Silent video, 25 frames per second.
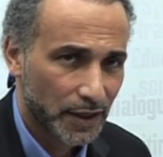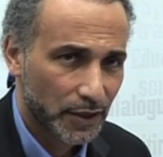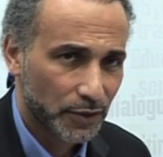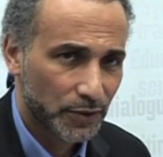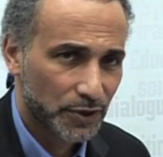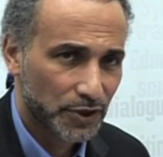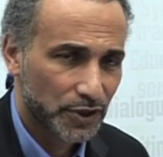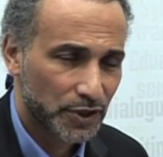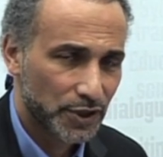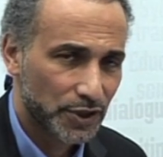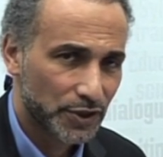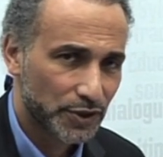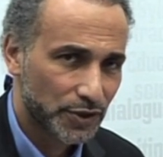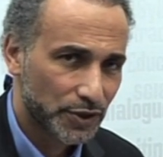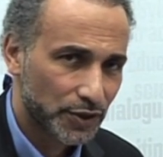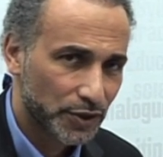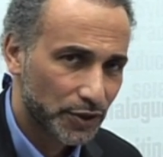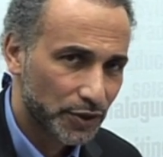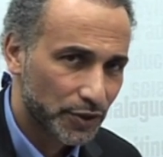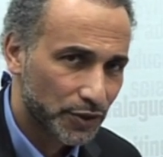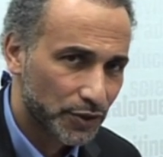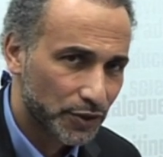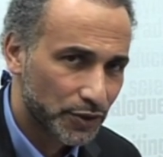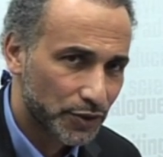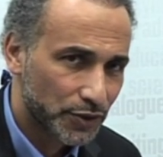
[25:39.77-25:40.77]
which is
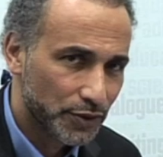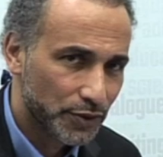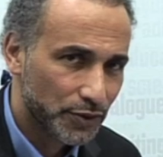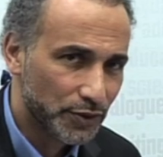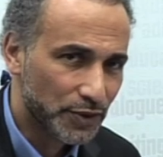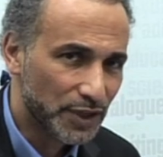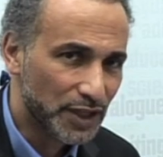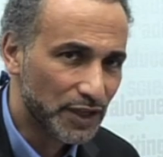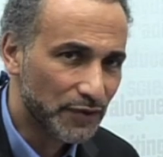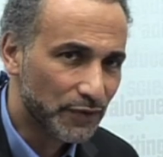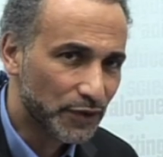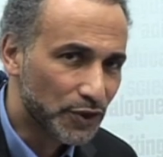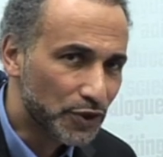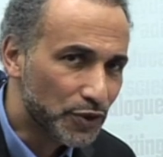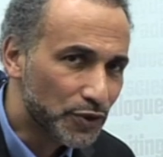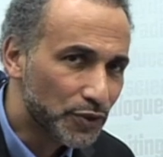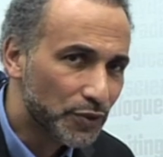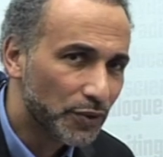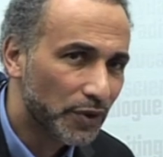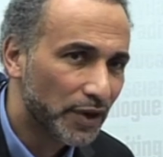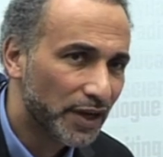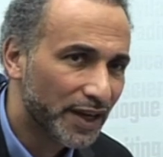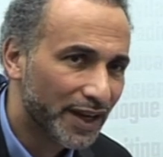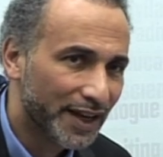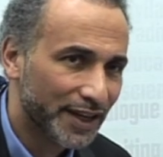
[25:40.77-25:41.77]
to give a
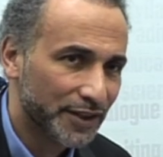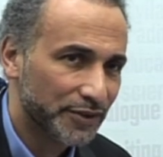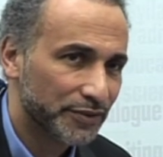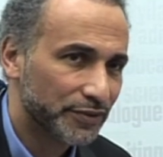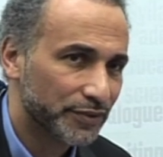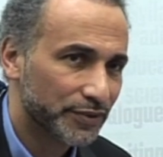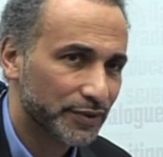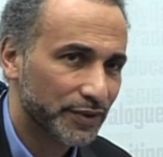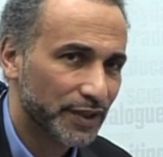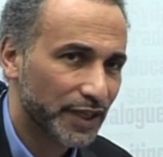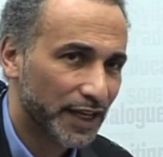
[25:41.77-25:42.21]
new life.